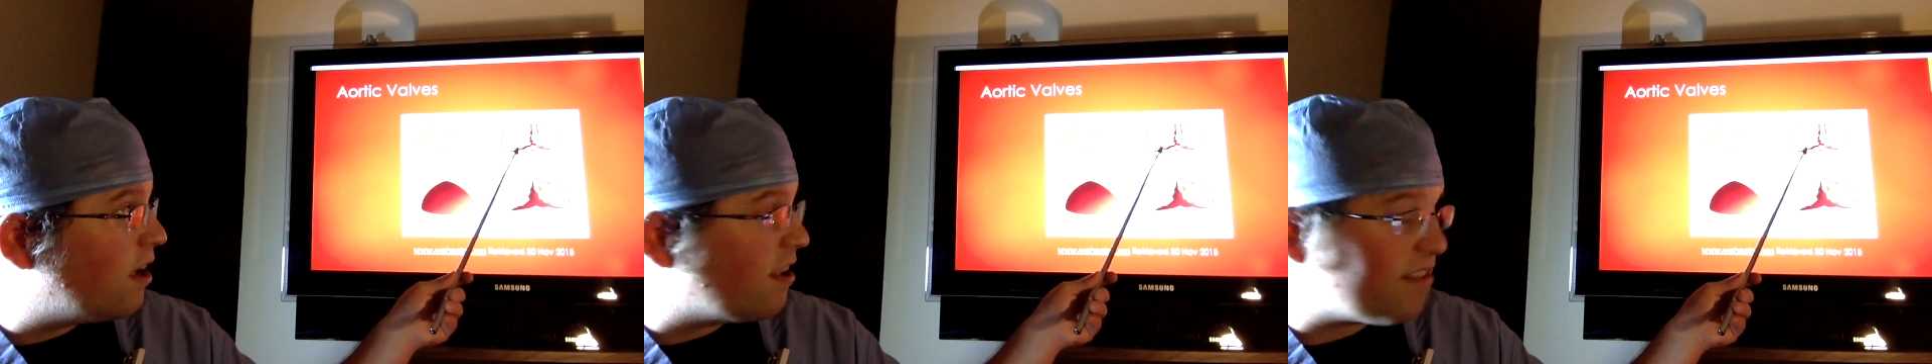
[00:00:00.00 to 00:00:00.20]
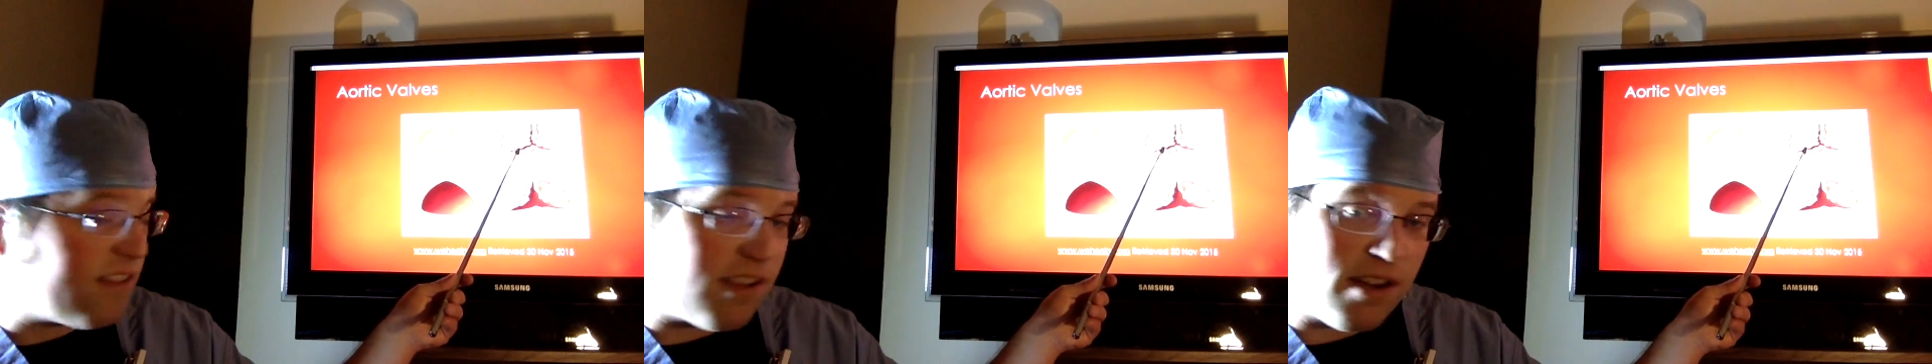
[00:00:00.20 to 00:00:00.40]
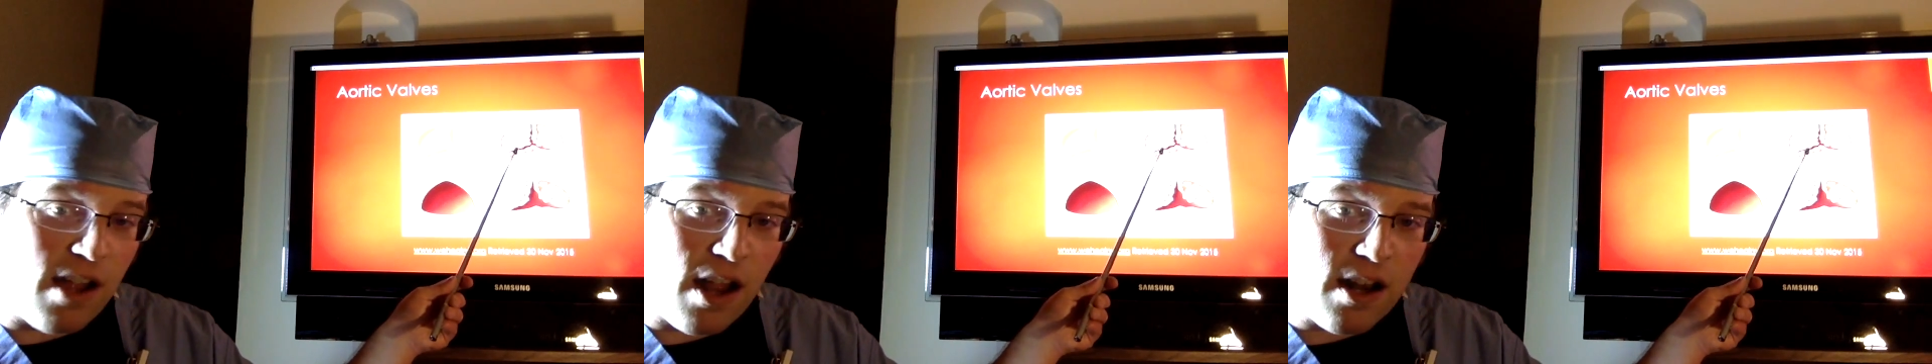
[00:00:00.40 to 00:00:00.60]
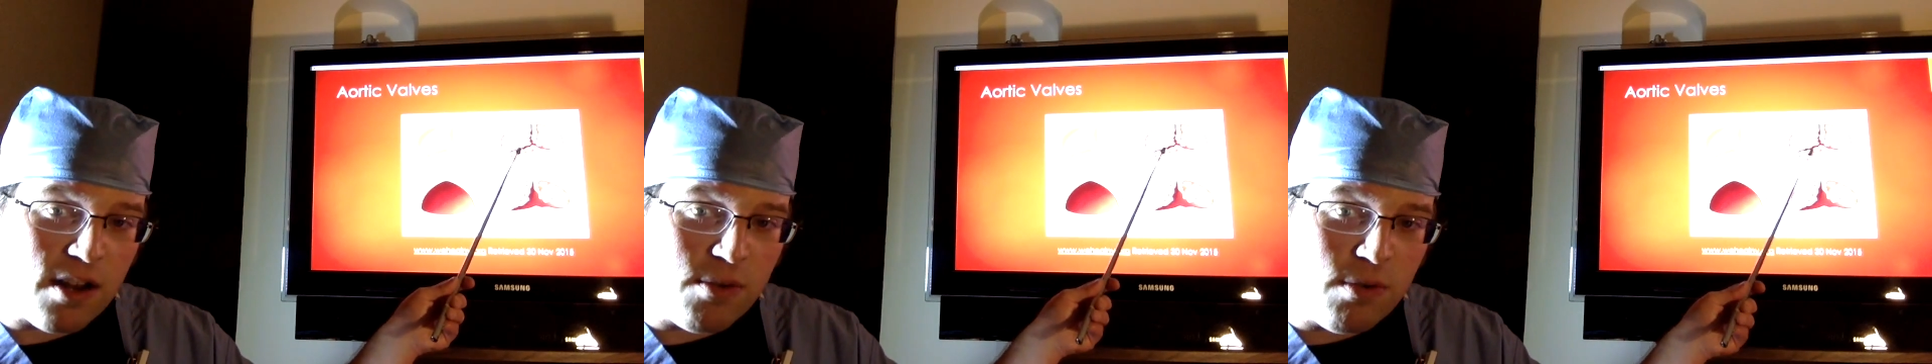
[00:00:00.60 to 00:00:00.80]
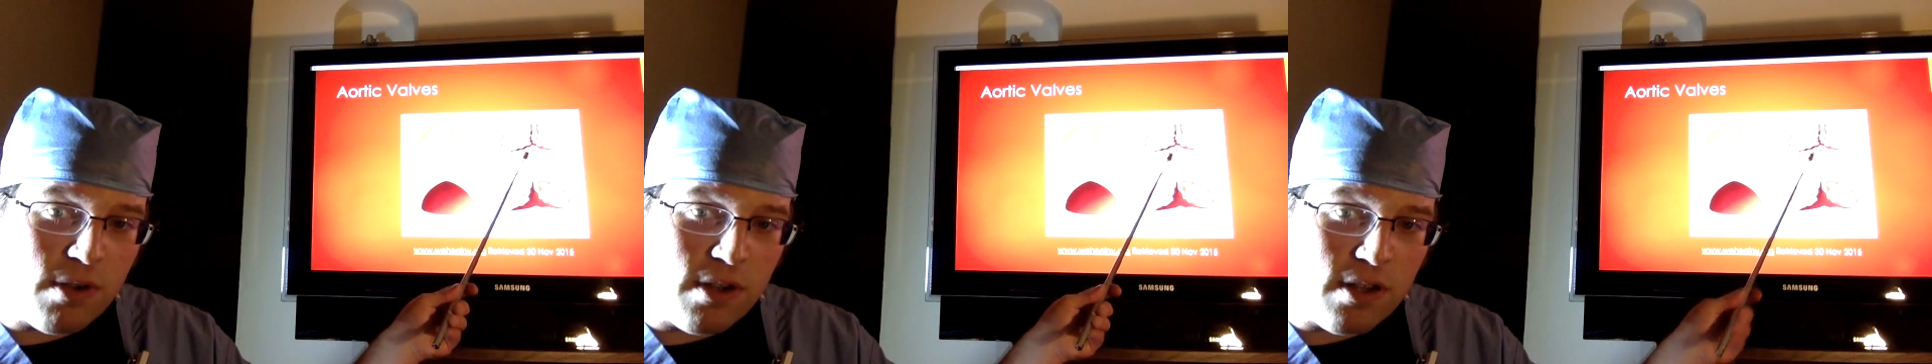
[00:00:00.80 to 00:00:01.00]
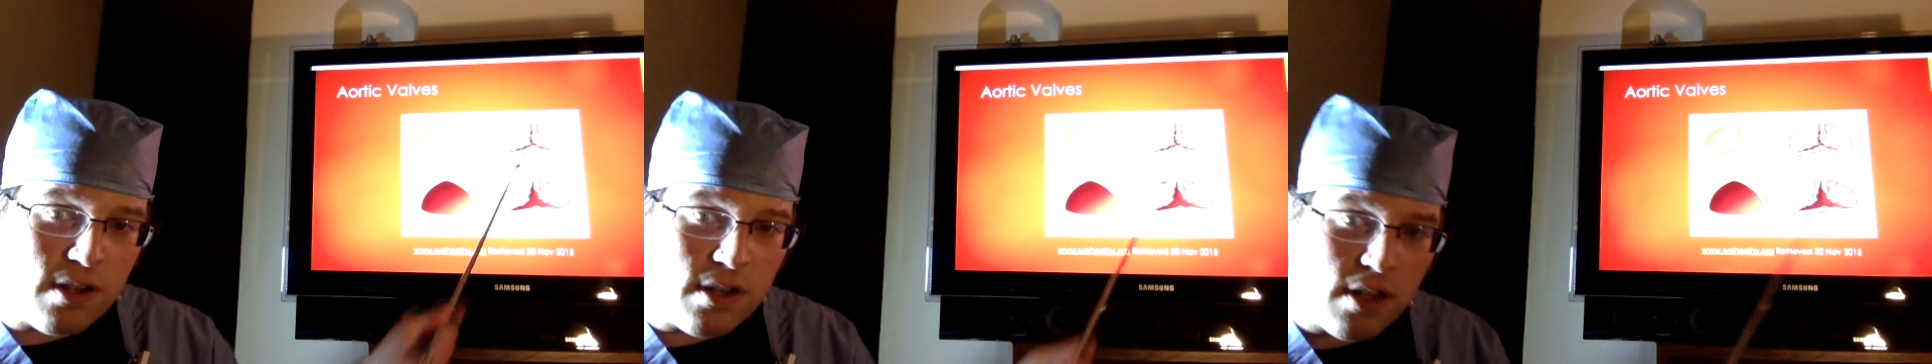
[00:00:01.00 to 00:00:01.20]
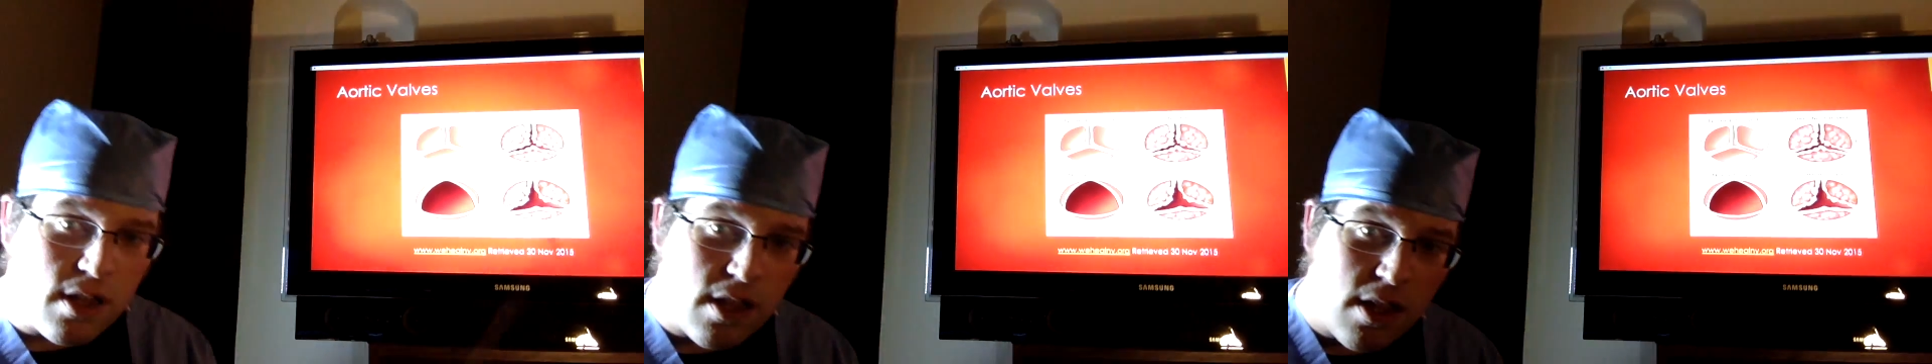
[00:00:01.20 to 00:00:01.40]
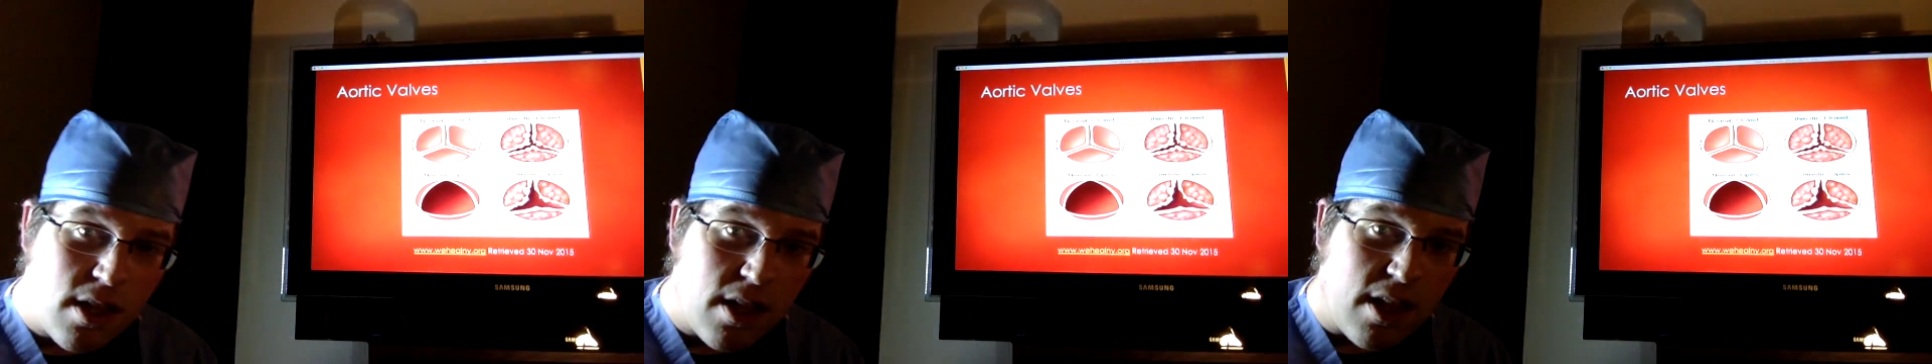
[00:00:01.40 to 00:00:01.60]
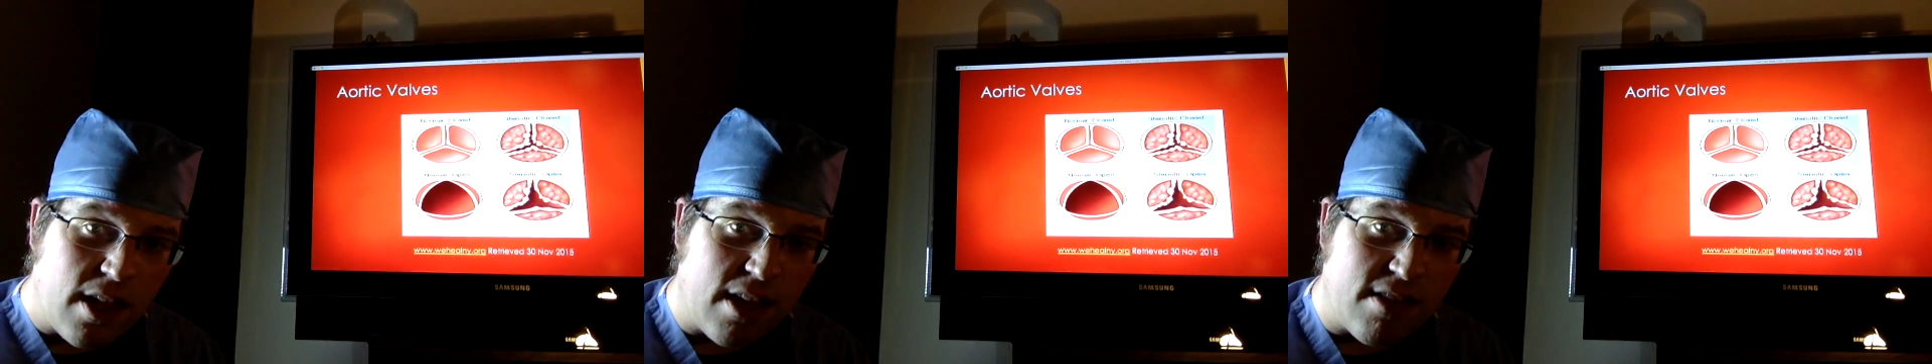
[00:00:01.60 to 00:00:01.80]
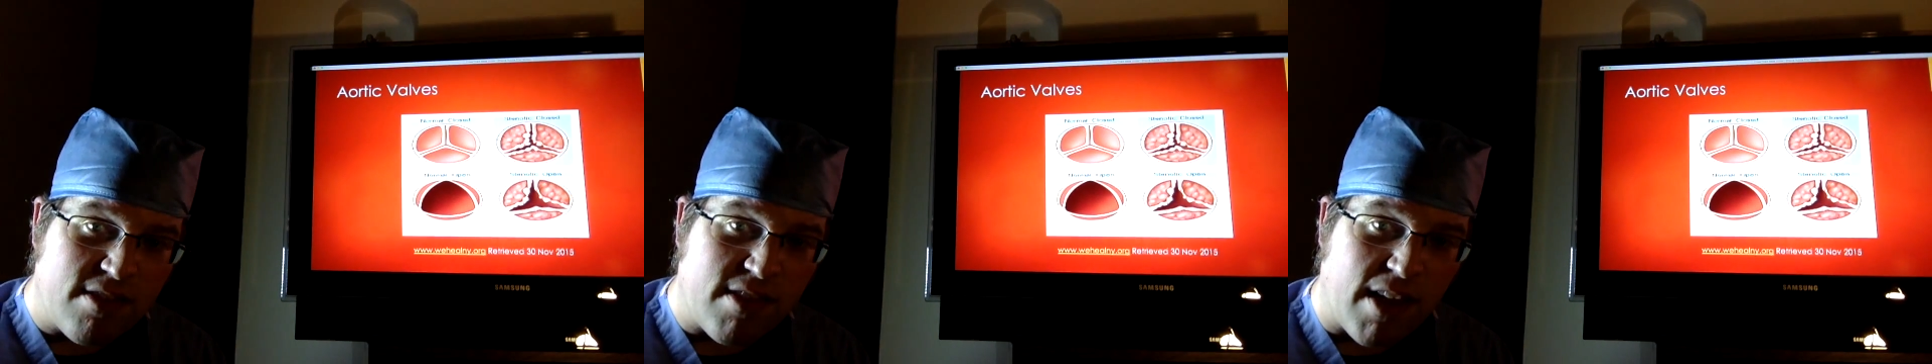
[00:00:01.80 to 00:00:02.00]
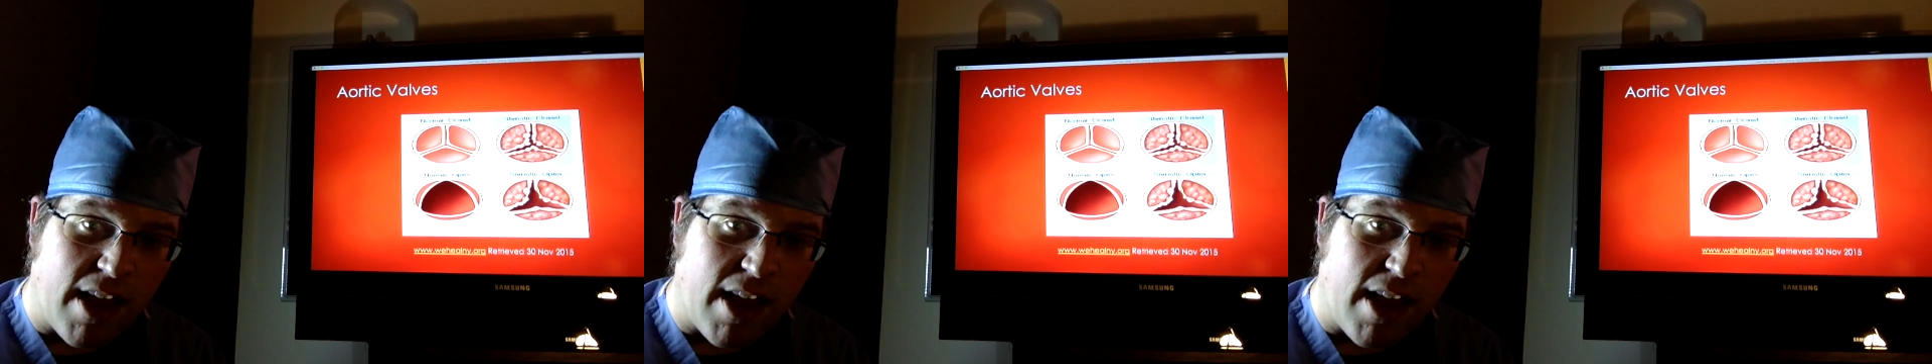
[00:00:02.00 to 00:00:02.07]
A stenotic one is